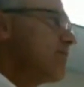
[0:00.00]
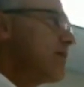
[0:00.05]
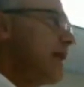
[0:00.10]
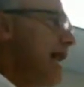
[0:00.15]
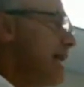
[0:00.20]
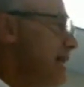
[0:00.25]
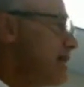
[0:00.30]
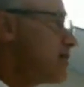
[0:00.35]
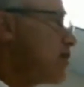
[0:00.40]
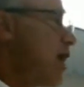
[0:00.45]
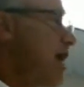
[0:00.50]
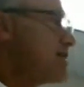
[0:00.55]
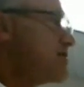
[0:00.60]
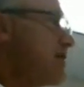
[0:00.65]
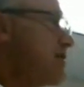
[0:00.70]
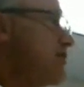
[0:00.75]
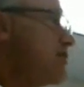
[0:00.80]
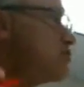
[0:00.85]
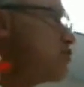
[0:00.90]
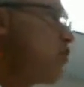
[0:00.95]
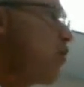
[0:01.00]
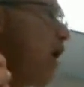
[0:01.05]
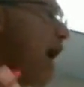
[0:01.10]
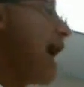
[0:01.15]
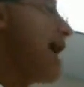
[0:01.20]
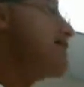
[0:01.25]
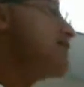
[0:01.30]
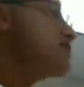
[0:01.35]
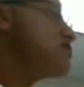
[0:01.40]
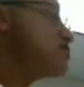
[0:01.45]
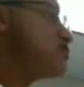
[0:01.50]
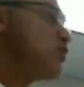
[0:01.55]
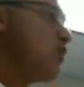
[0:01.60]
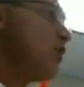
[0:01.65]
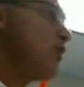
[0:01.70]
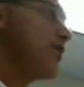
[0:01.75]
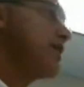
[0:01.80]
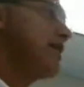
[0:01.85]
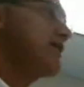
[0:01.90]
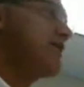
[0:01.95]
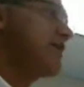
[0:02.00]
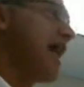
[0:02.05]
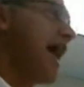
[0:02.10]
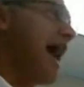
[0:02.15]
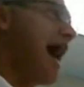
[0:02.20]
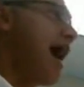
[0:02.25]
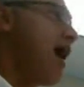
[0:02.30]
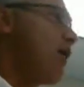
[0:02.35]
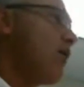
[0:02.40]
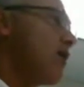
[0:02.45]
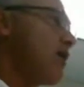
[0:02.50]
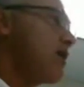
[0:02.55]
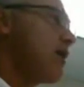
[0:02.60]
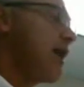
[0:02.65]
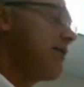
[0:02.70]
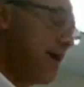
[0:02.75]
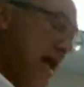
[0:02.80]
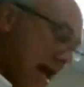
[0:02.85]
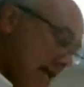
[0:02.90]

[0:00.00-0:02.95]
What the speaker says: Any thoughts on this? Why the story of an hour? I mean,